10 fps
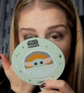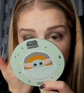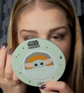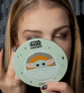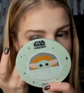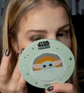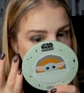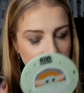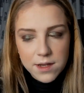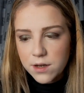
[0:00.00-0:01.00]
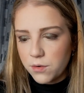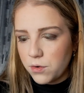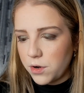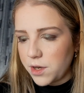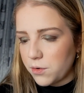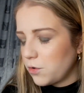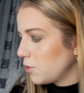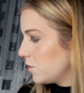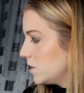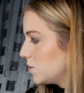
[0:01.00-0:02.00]
And slightly in the inner
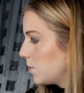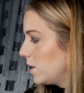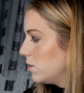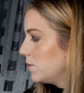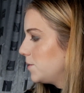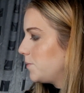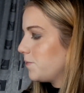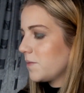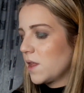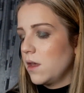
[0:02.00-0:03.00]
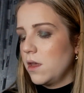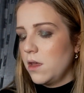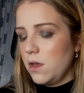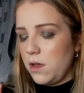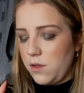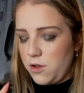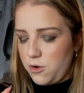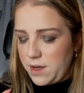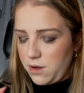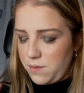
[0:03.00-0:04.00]
corner as well.
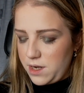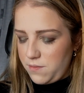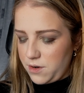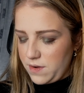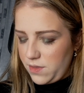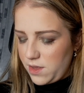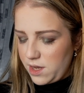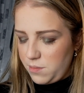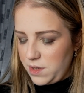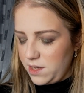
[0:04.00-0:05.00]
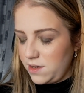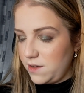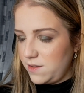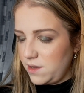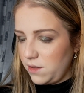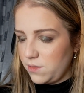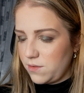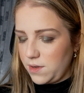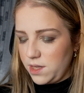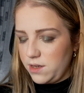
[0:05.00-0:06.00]
Although I already regret that because it looks
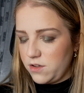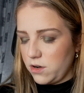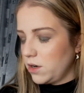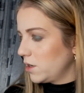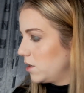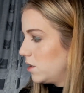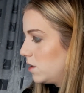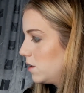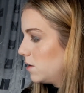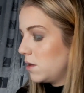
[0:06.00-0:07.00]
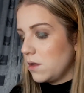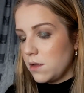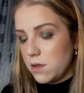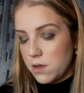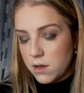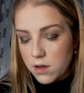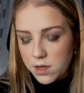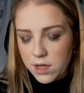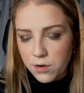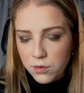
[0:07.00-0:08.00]
really dark on
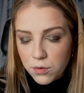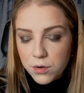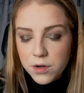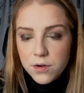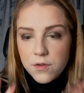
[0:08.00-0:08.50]
the inner corner.